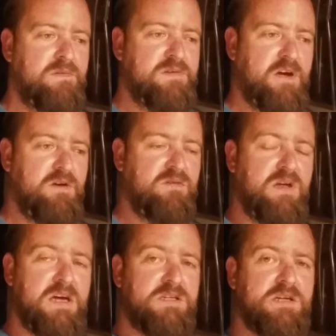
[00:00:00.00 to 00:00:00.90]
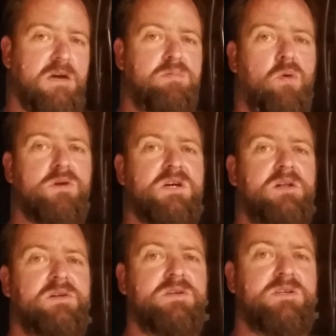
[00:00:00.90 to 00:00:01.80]
So SJ Pour
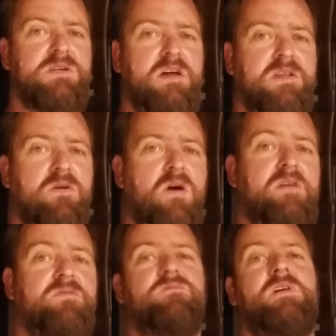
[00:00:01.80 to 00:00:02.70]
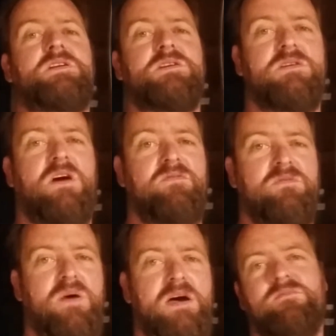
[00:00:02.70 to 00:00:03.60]
Challenge is the other thing. I
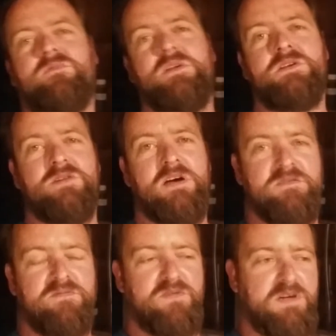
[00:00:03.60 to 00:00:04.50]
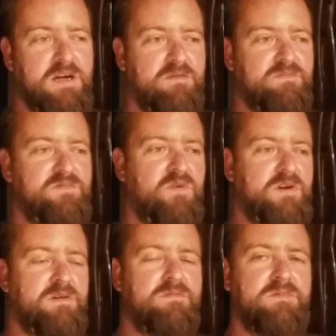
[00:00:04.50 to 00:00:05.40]
haven't paid my registration fee yet. I'm
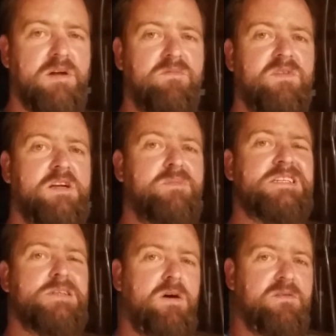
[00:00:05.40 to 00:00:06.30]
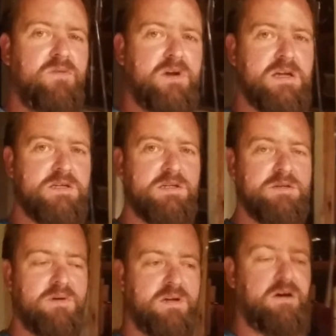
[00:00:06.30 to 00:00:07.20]
finding a little bit tight
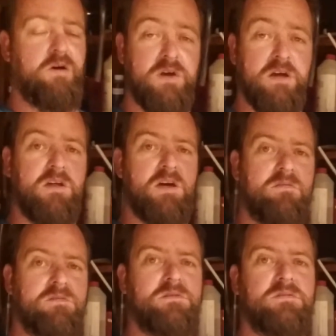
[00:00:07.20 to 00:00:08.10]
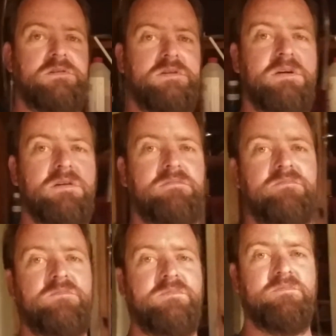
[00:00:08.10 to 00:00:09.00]
financially, but I'll get there and
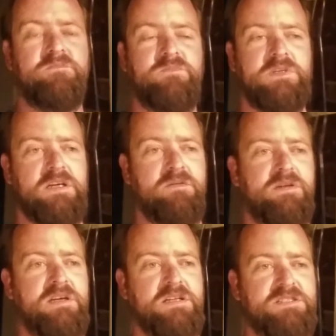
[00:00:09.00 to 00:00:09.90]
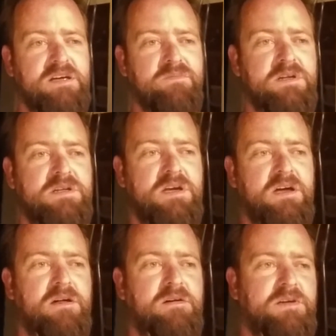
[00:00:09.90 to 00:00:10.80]
get something
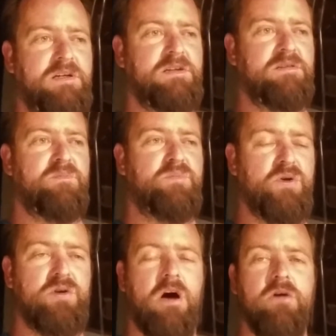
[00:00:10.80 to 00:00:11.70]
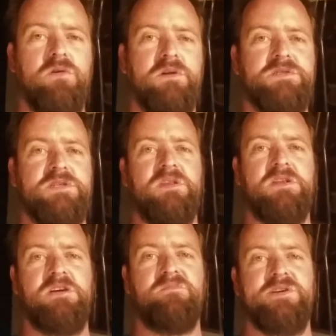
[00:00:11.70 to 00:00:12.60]
together. And brew local is the
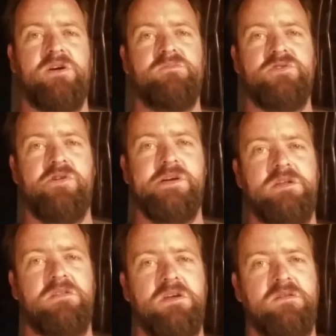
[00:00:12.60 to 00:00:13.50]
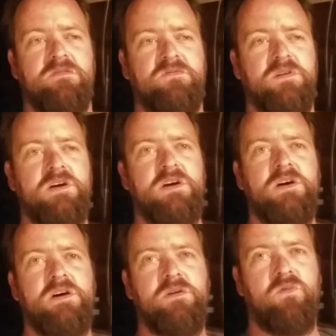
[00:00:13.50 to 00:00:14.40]
theme, so I'm trying to think of
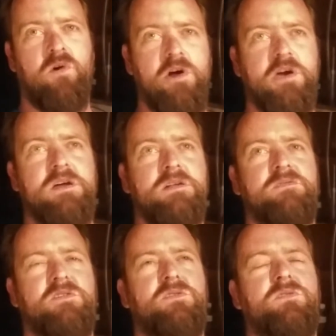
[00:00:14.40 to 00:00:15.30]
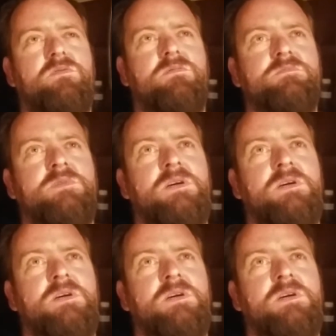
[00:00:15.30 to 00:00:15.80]
what I can do.